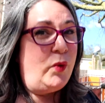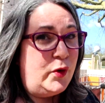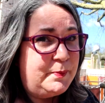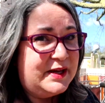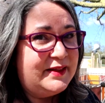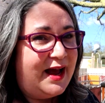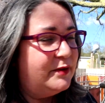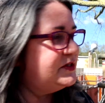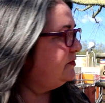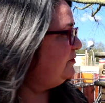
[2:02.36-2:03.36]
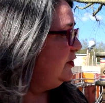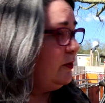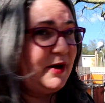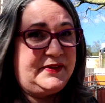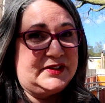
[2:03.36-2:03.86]
won't be allowed to
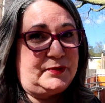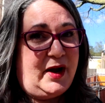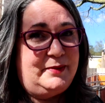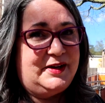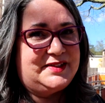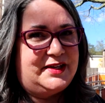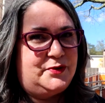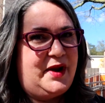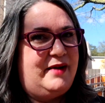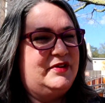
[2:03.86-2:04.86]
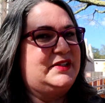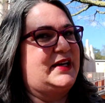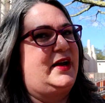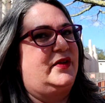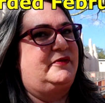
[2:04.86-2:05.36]
film on this ride because I don't have a
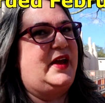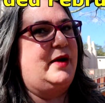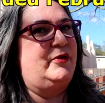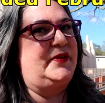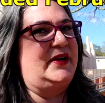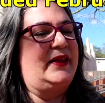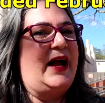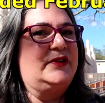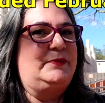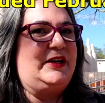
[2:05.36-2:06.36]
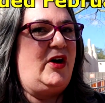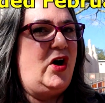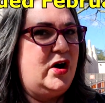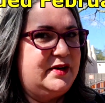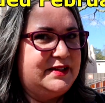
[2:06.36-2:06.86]
style of camera that allows me to
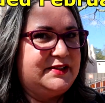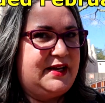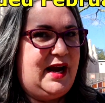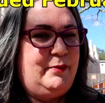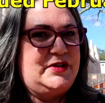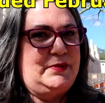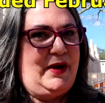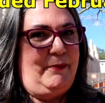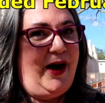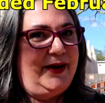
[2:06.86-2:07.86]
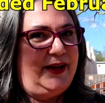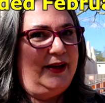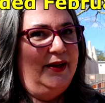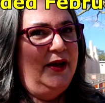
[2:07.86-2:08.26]
harness the camera to my body,